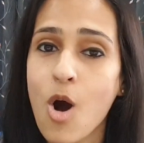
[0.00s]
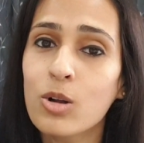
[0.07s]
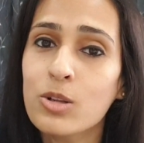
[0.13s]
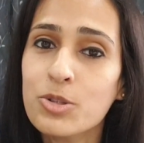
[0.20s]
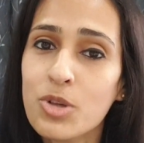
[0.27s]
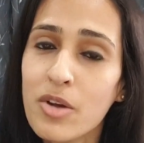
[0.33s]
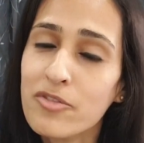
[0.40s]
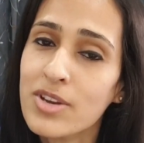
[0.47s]

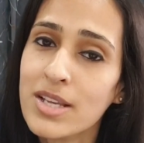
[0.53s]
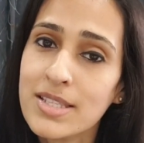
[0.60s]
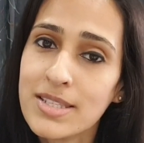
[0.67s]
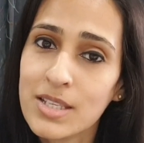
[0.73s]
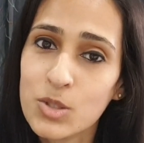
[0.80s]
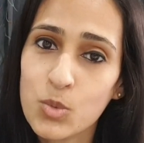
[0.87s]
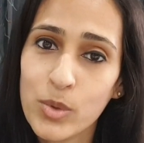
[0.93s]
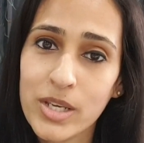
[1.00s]
Also, I've done
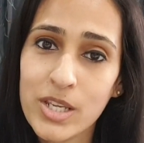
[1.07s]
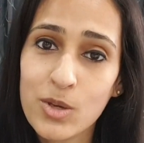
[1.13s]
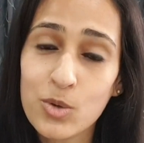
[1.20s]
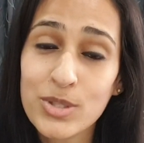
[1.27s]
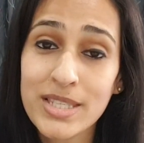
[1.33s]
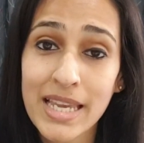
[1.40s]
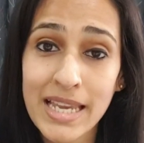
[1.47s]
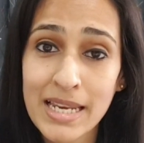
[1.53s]
such
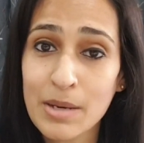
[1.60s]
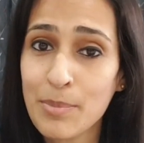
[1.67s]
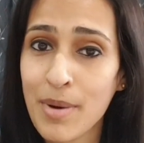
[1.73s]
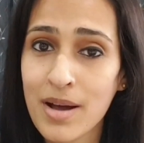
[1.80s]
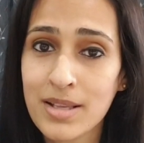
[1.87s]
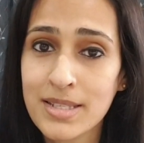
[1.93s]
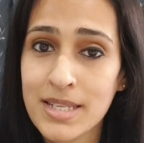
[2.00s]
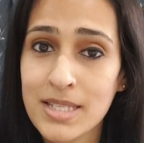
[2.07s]
videos in
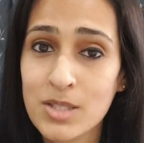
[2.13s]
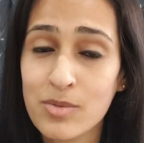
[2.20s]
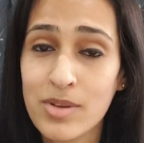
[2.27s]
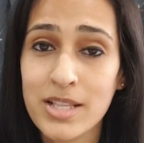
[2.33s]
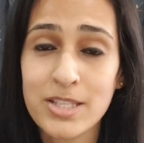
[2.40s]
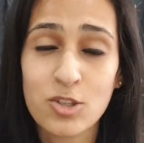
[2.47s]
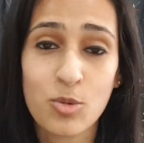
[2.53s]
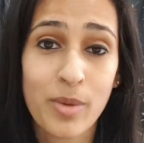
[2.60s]
past as
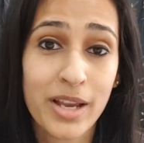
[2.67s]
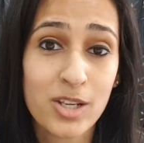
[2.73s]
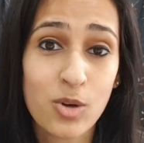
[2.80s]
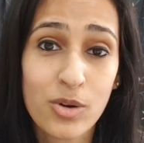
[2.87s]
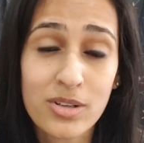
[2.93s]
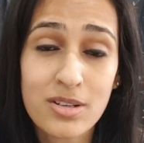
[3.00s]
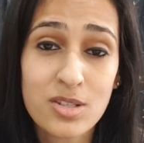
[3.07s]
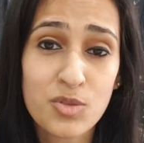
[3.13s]
well. So my
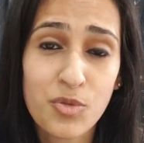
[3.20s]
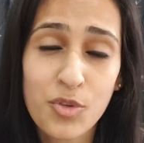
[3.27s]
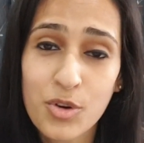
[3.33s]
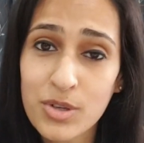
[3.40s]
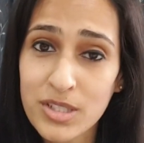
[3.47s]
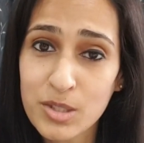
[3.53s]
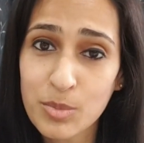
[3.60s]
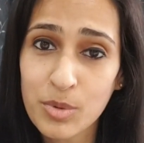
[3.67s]
daughter's
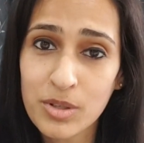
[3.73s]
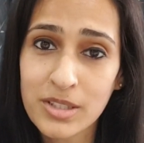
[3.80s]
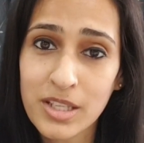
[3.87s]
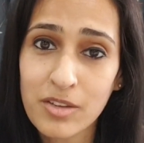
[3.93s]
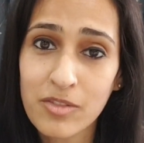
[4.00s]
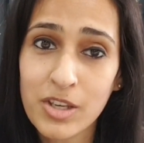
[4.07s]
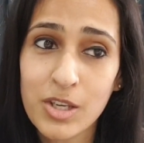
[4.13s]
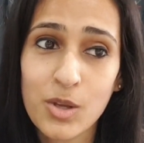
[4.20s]
first
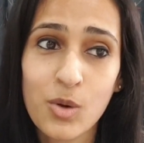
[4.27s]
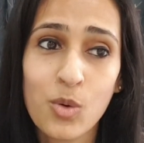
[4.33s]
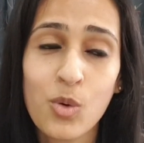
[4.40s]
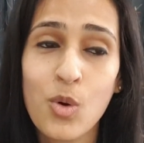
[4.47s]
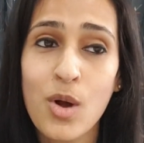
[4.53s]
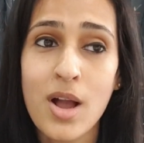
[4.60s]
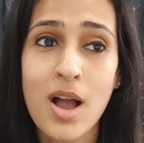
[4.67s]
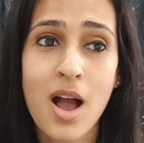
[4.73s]
birthday
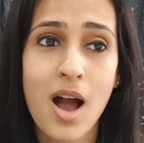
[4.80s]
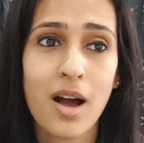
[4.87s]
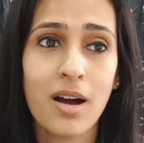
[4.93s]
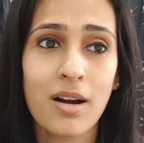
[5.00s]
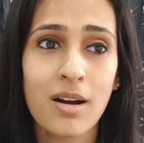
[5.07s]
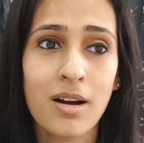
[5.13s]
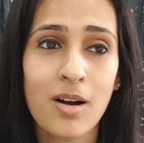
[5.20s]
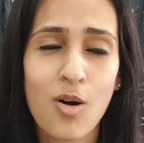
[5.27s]
video,
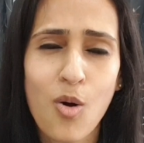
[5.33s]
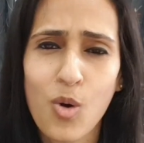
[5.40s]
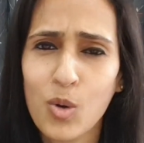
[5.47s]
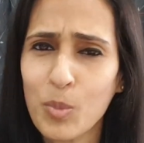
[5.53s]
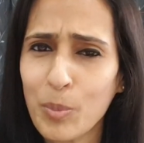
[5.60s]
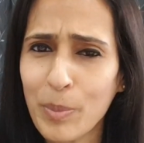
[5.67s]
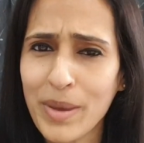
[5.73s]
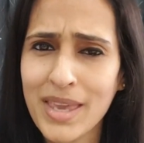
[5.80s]

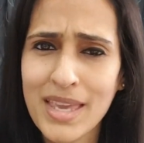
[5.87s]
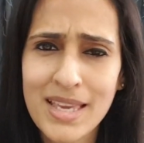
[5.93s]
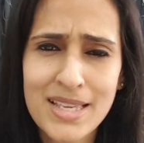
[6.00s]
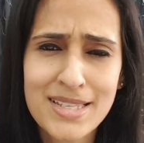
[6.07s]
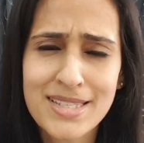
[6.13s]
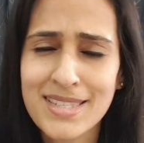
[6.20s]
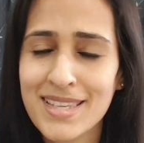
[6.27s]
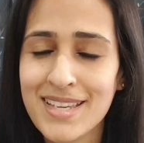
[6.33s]
all
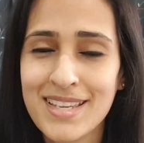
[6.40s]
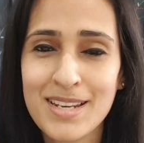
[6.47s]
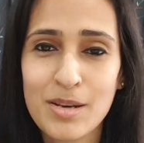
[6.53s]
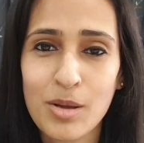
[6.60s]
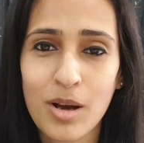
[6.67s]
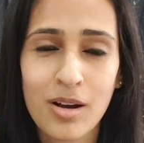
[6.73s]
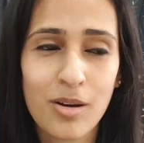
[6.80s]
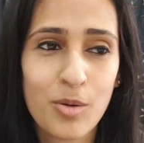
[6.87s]
pinks
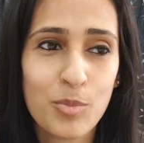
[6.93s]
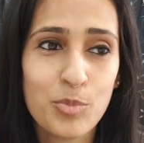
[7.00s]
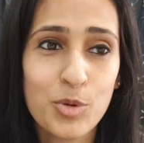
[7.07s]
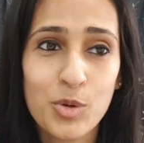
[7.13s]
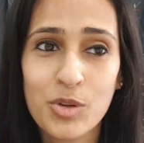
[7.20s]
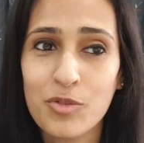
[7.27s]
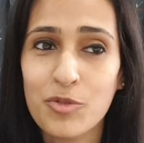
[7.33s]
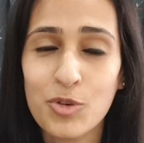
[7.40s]
and
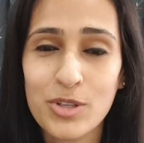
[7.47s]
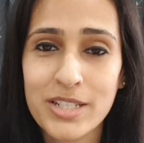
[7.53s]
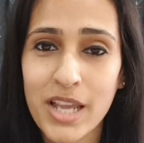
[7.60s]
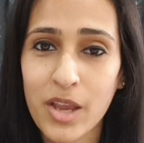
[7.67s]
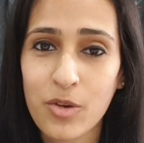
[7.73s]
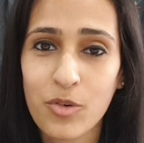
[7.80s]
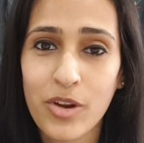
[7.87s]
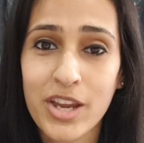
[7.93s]
beautiful
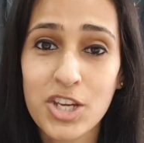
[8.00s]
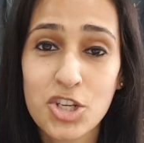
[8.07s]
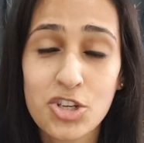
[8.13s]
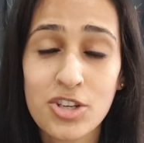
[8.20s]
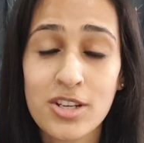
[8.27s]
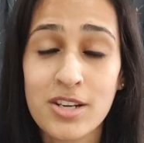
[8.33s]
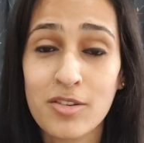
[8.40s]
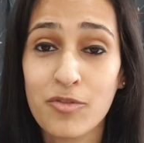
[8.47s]

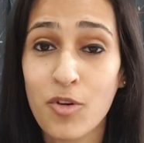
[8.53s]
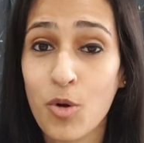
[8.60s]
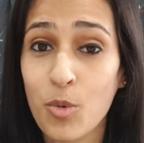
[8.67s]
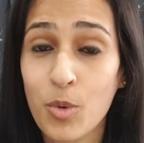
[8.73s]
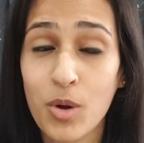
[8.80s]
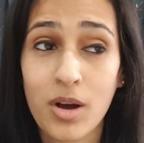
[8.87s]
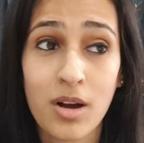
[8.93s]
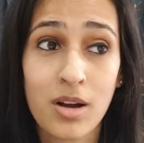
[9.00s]
decoration
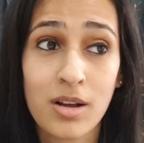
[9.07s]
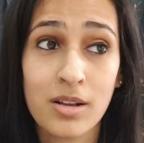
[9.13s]
for